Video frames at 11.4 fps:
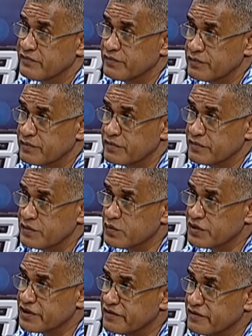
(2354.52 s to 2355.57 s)
You
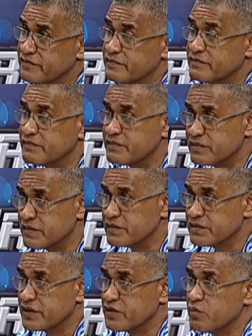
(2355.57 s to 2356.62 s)
can
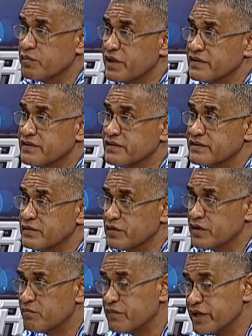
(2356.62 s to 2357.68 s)
check your balances, you
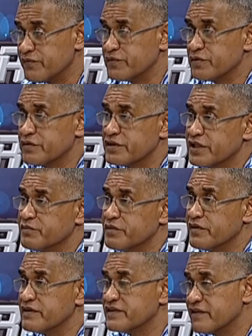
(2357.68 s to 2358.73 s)
can plan for your
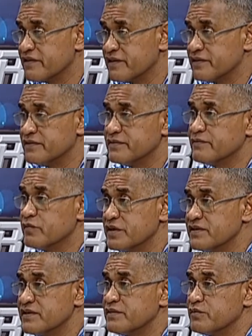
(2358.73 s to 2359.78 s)
retirement. These are the
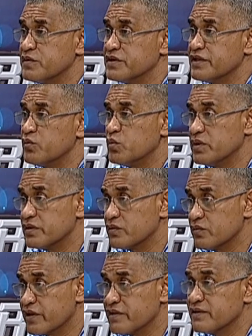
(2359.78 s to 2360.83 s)
ways that we can work
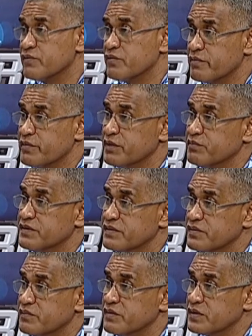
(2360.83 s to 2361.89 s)
together with members
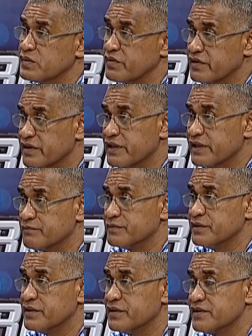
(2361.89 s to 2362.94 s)
to make sure that they have
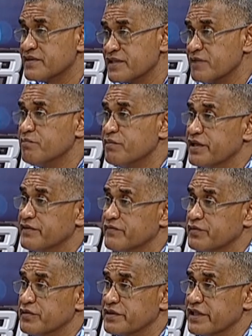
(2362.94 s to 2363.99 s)
some plan
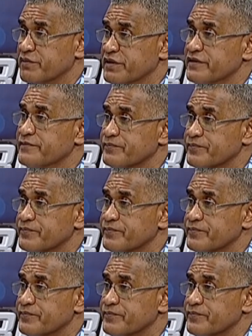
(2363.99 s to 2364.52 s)
for retirement.